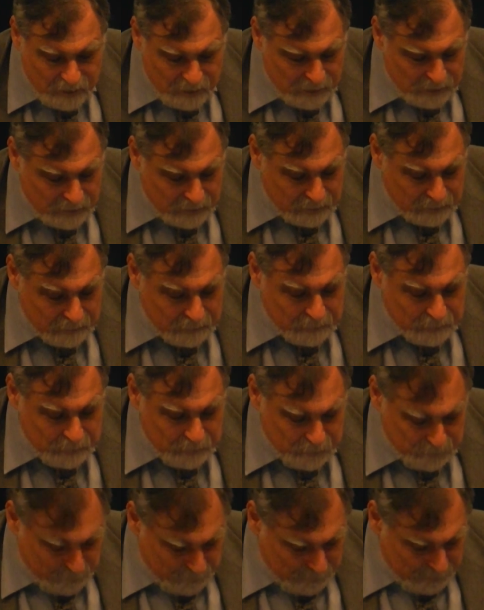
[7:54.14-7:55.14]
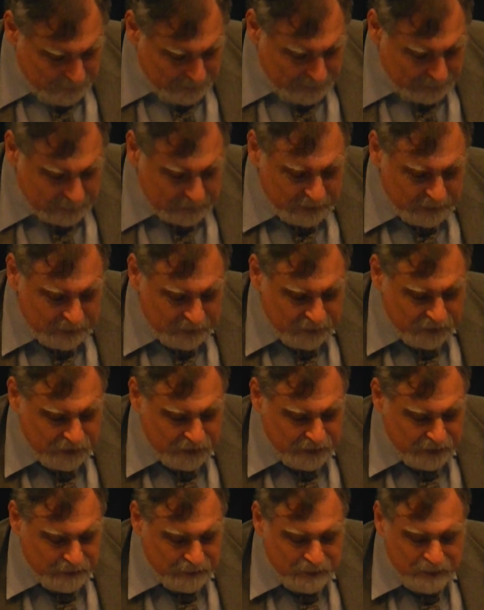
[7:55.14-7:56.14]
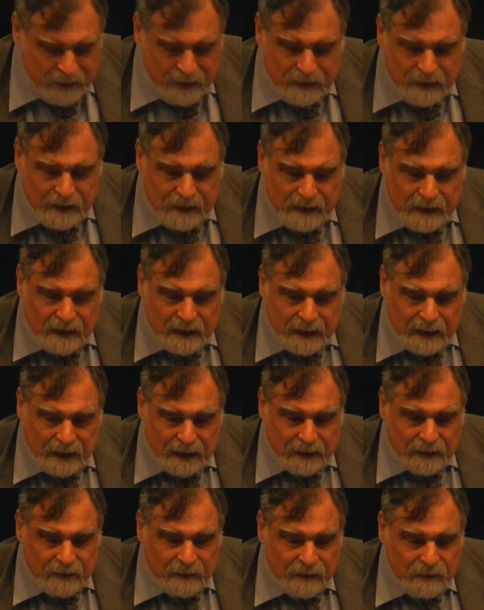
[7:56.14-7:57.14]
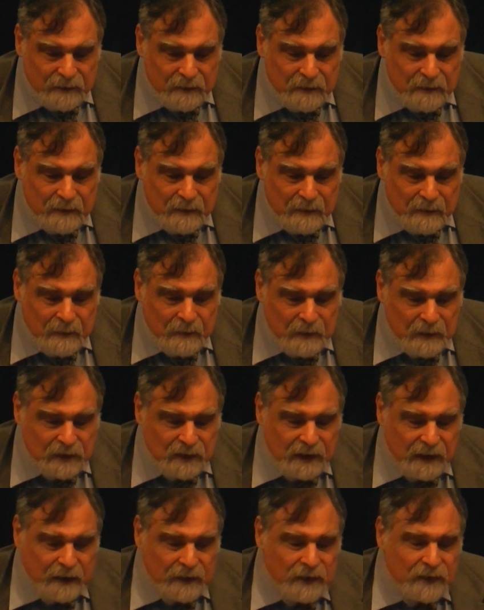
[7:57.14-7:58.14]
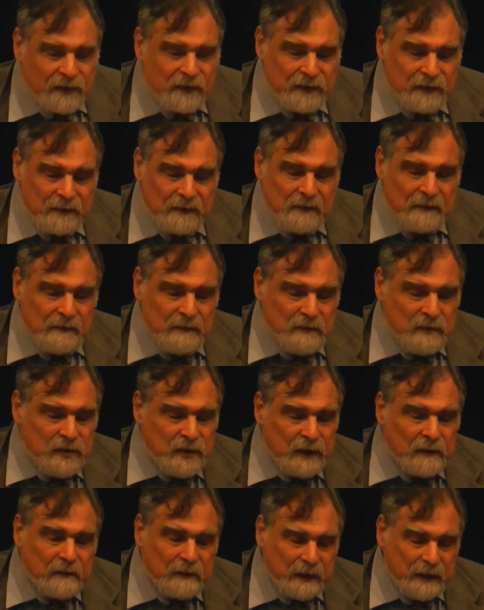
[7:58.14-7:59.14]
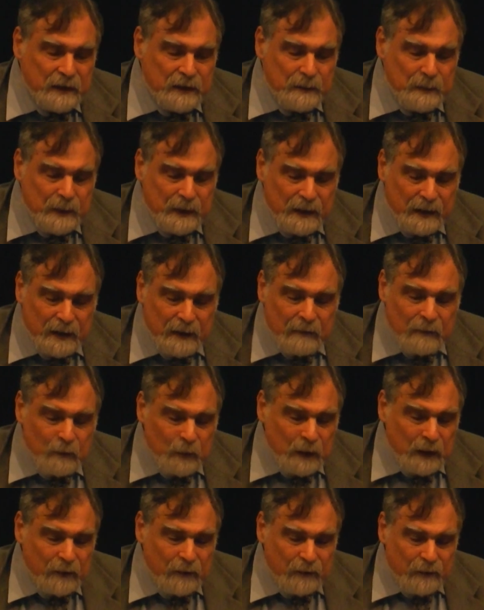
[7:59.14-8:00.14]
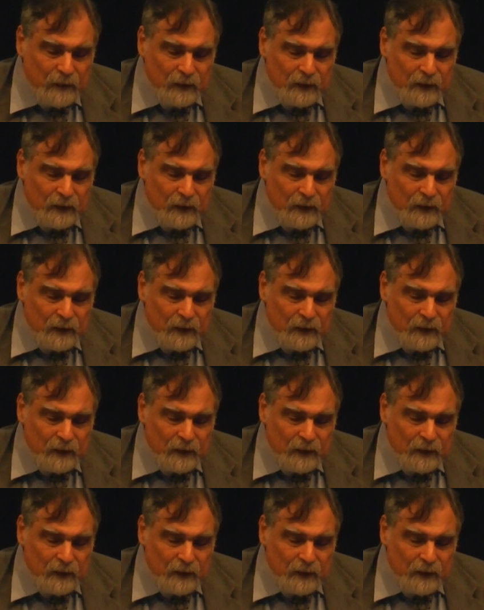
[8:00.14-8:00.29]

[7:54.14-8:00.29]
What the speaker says: from the Anglican side, and this has, generally speaking, whenever